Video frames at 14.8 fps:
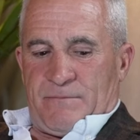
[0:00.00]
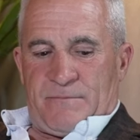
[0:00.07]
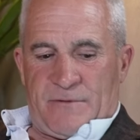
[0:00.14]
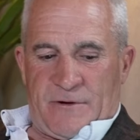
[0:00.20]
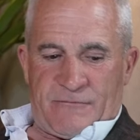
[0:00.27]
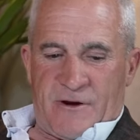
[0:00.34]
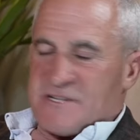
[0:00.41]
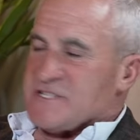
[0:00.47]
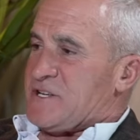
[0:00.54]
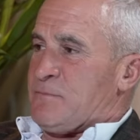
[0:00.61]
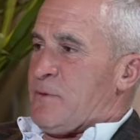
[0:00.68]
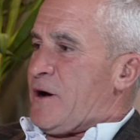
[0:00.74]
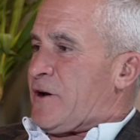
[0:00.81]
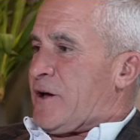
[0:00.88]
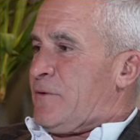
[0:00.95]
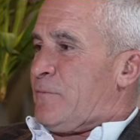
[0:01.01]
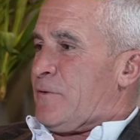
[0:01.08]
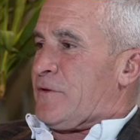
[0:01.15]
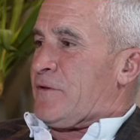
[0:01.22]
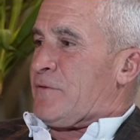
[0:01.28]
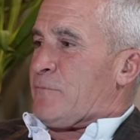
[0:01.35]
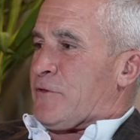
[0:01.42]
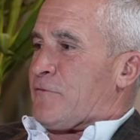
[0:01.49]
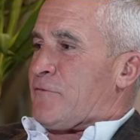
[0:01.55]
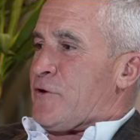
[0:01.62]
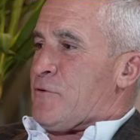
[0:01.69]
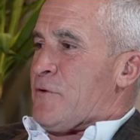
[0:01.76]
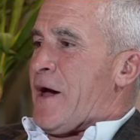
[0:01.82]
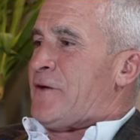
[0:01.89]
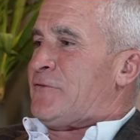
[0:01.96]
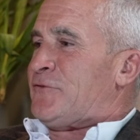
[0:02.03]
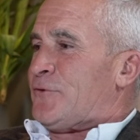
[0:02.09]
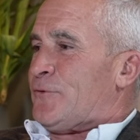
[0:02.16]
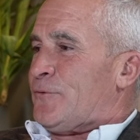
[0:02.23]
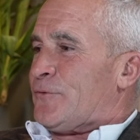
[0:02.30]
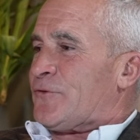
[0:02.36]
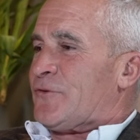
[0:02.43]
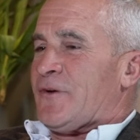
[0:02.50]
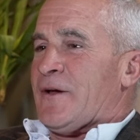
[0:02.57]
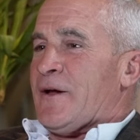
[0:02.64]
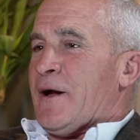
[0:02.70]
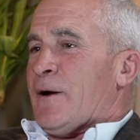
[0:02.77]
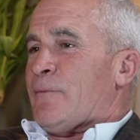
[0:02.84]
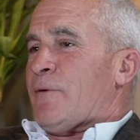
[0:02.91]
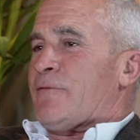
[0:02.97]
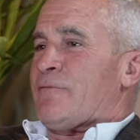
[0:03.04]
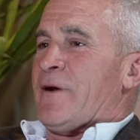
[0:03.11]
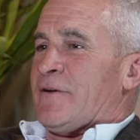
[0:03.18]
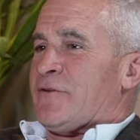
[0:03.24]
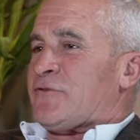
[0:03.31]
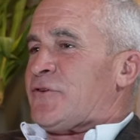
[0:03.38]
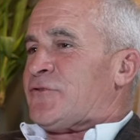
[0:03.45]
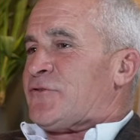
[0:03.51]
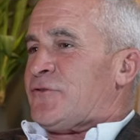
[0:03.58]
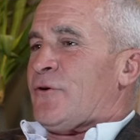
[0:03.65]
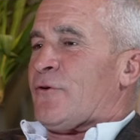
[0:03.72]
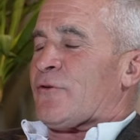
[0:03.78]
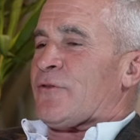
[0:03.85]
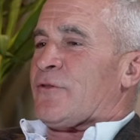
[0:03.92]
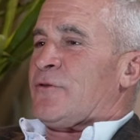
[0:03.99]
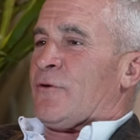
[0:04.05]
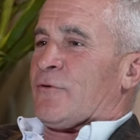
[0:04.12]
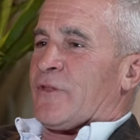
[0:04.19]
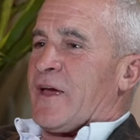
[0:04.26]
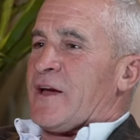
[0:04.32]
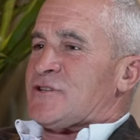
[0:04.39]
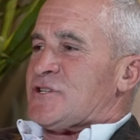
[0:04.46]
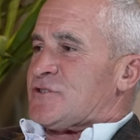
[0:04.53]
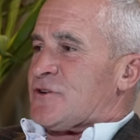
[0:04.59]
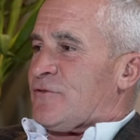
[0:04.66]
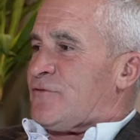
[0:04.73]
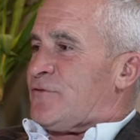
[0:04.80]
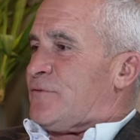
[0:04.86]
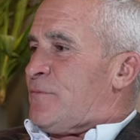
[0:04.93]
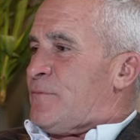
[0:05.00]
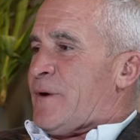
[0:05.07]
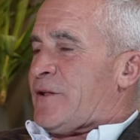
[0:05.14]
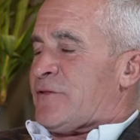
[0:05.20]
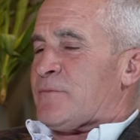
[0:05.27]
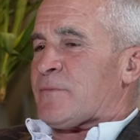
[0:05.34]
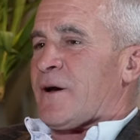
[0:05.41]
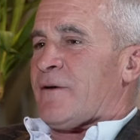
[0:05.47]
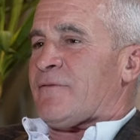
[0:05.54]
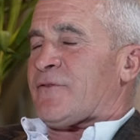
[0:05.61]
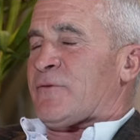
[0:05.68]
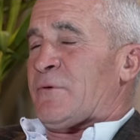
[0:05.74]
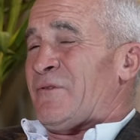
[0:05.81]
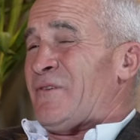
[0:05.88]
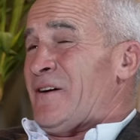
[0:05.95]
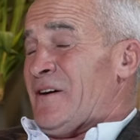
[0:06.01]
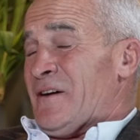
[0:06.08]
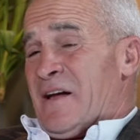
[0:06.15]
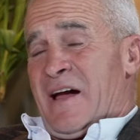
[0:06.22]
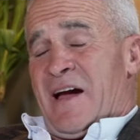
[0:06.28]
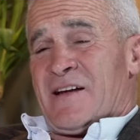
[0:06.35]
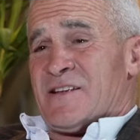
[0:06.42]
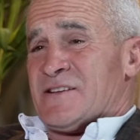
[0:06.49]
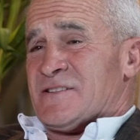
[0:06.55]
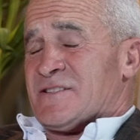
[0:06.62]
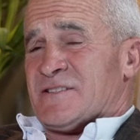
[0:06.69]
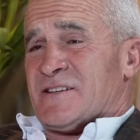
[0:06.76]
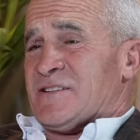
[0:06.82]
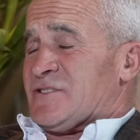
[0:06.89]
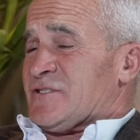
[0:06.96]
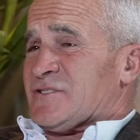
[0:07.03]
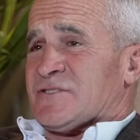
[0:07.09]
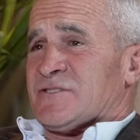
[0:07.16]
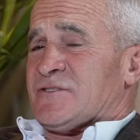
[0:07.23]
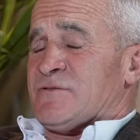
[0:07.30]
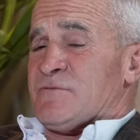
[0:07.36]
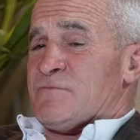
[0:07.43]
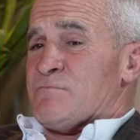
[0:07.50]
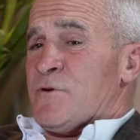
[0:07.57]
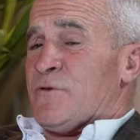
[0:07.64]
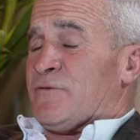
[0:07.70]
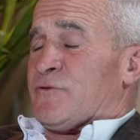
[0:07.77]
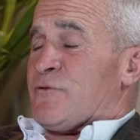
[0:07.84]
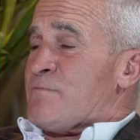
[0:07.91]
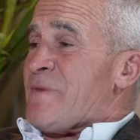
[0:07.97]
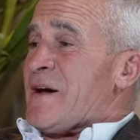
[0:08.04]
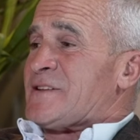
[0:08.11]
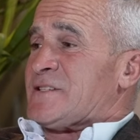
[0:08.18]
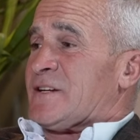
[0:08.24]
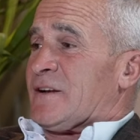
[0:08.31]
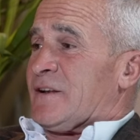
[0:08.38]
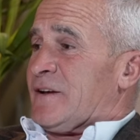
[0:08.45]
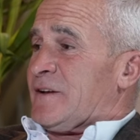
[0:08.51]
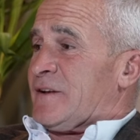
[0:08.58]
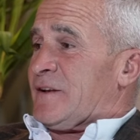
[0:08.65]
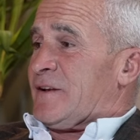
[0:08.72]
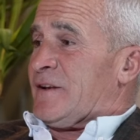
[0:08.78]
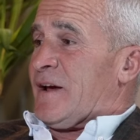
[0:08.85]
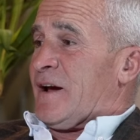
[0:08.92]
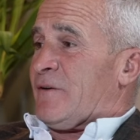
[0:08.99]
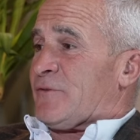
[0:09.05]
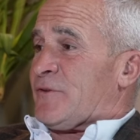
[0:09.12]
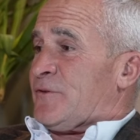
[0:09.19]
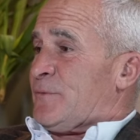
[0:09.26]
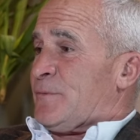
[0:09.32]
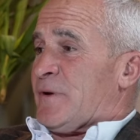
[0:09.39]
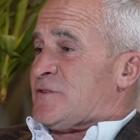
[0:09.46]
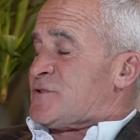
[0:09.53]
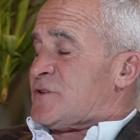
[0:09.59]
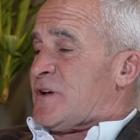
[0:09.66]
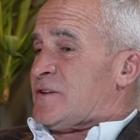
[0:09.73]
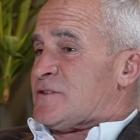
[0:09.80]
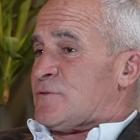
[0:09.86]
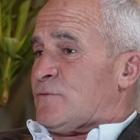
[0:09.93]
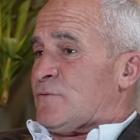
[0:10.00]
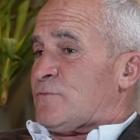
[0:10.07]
rusty bucket with a few hand tools, and went round and just knocked the edges off and made them comfortable. And it's moved dramatically now to it's all